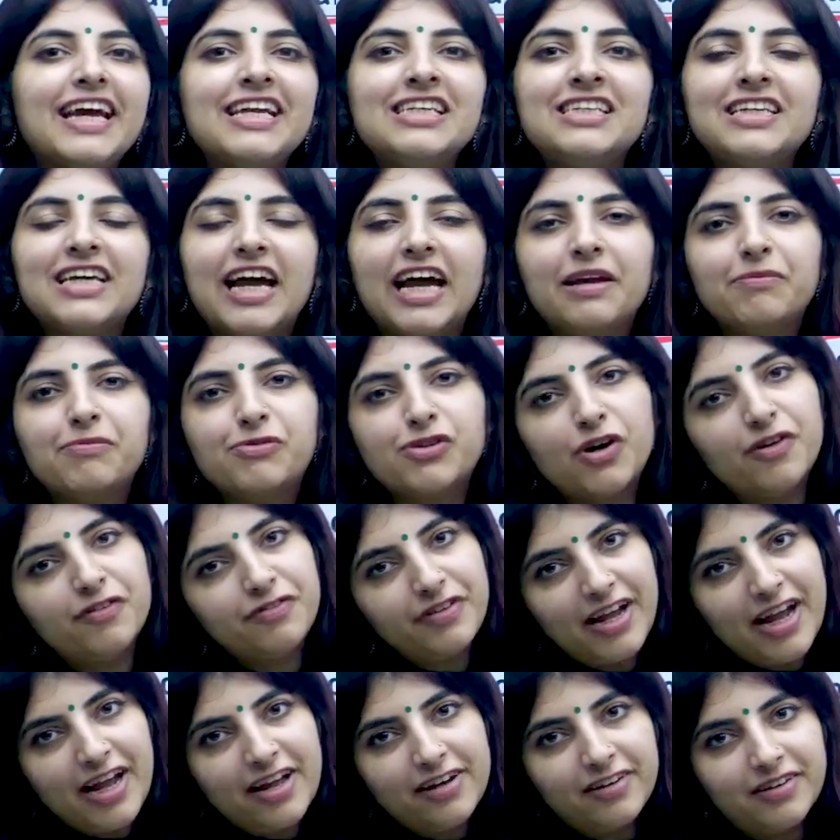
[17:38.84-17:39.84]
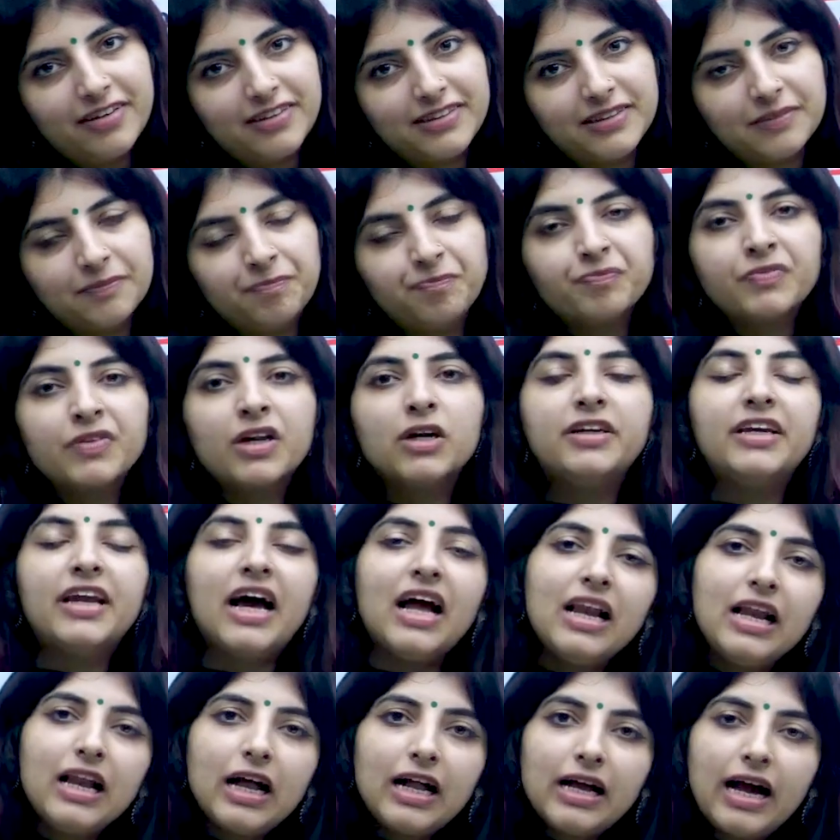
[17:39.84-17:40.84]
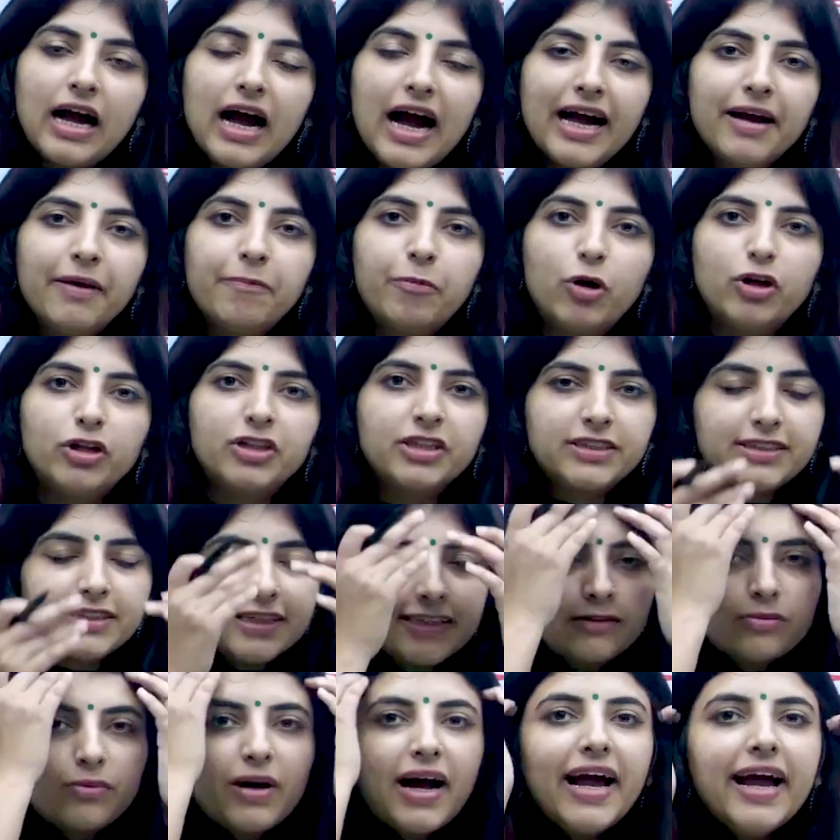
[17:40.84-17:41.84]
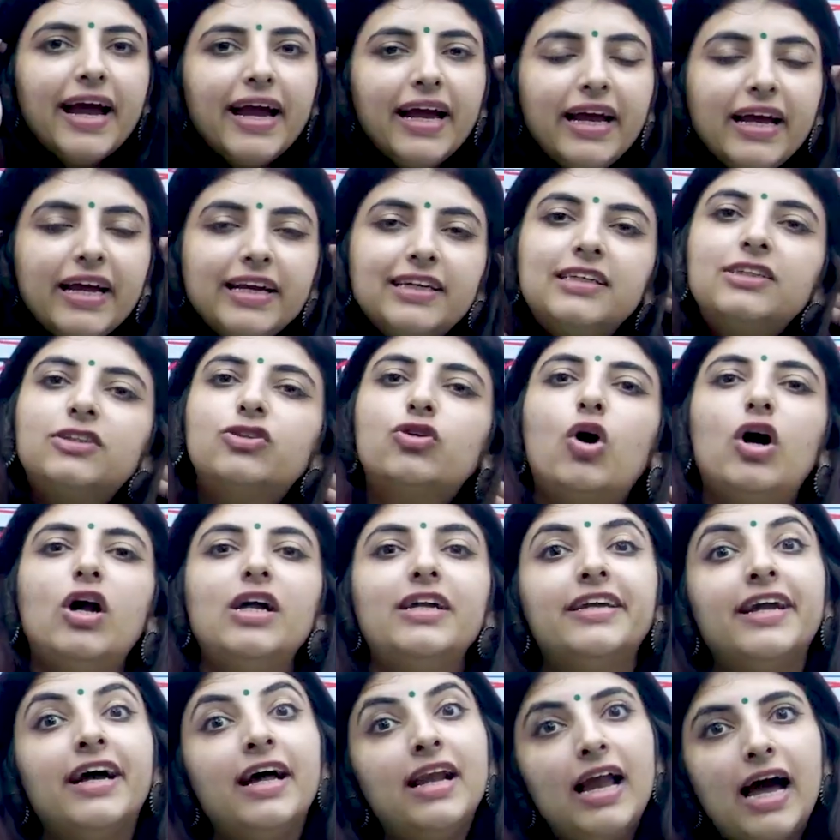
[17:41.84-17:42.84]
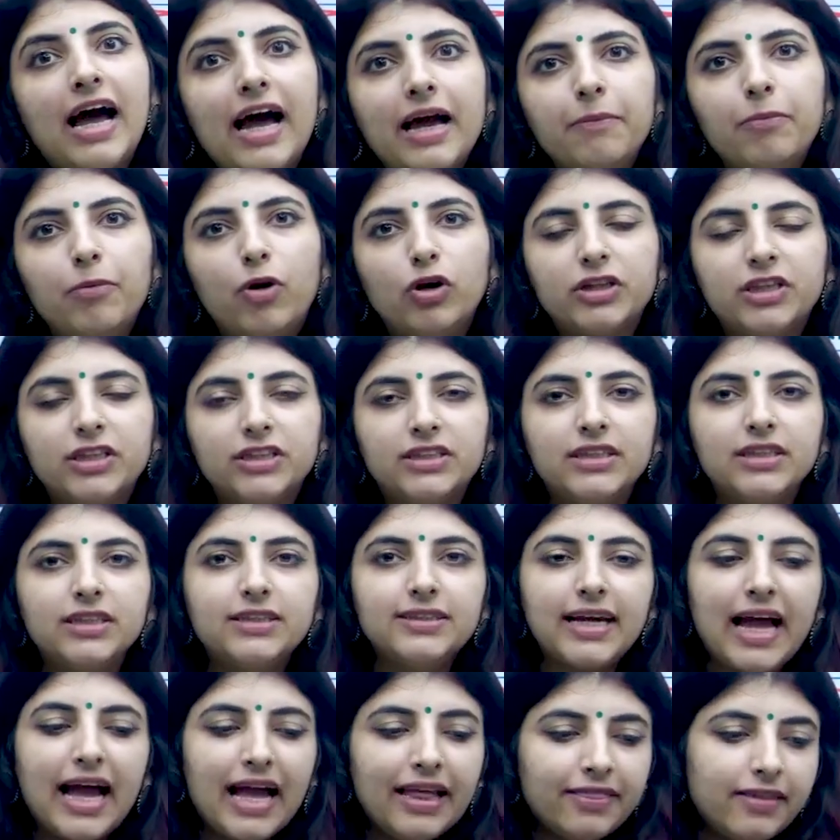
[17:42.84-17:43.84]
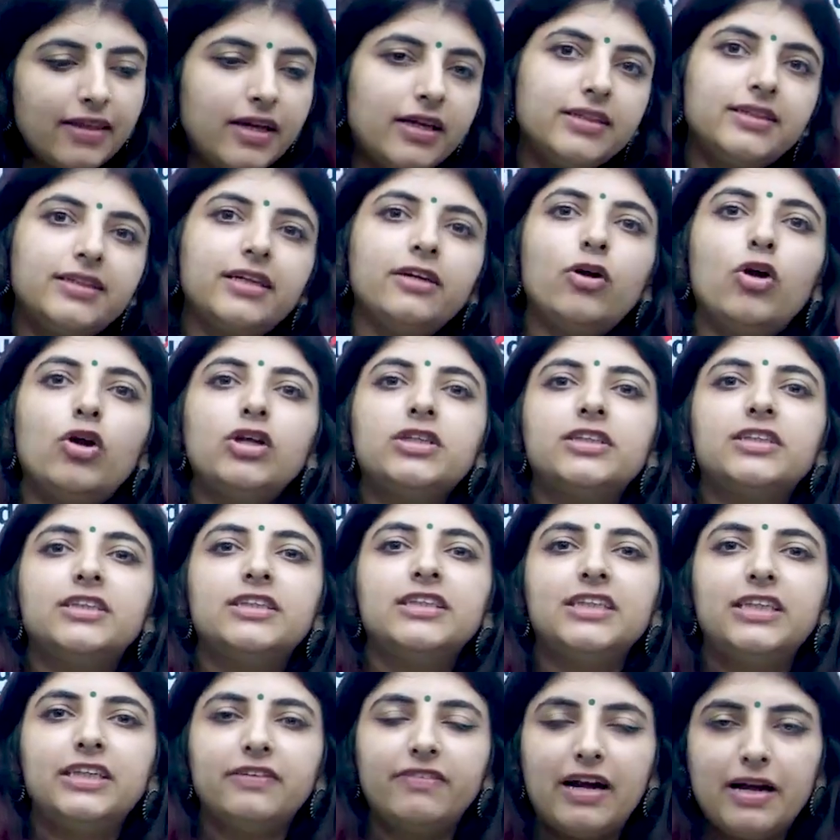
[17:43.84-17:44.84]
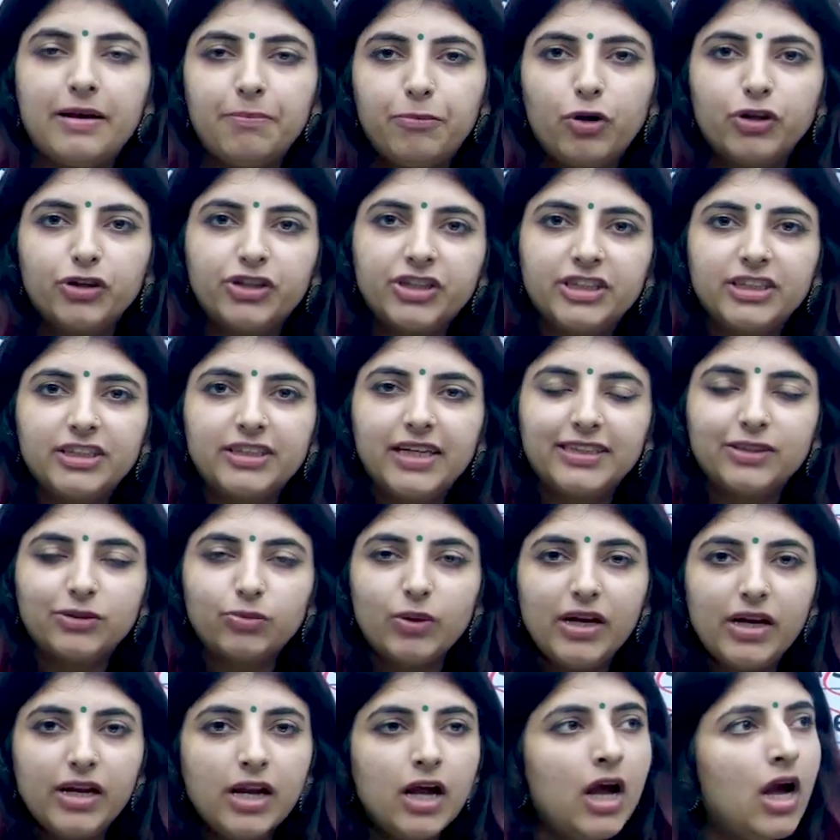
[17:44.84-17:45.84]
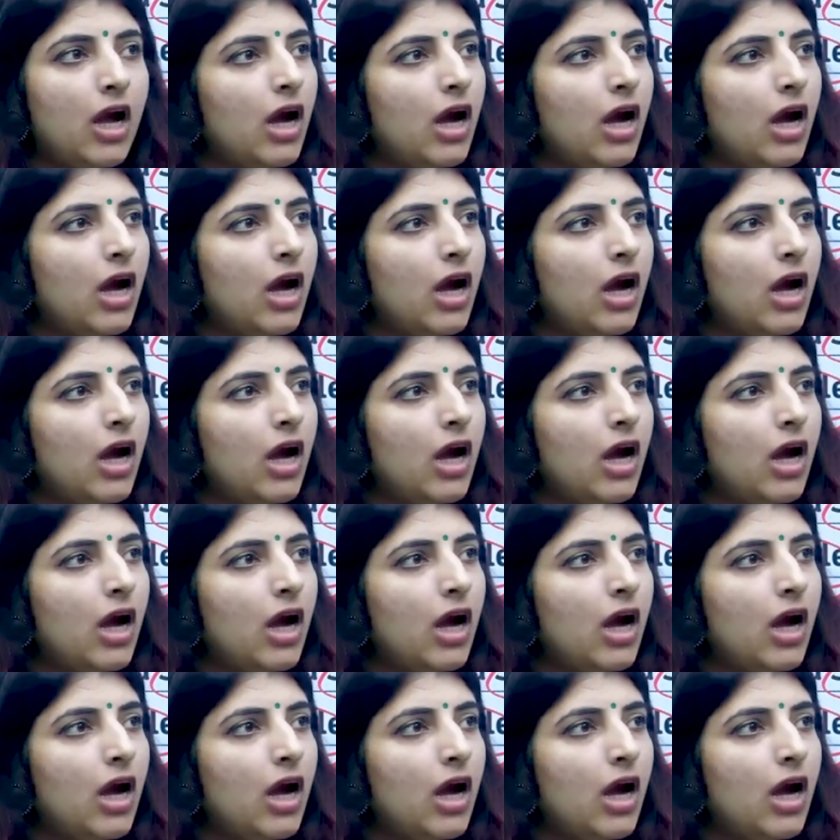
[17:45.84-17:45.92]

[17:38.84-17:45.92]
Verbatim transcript: and types of errors null hypothesis. Why it is called null hypothesis and there is an alternative hypothesis as well.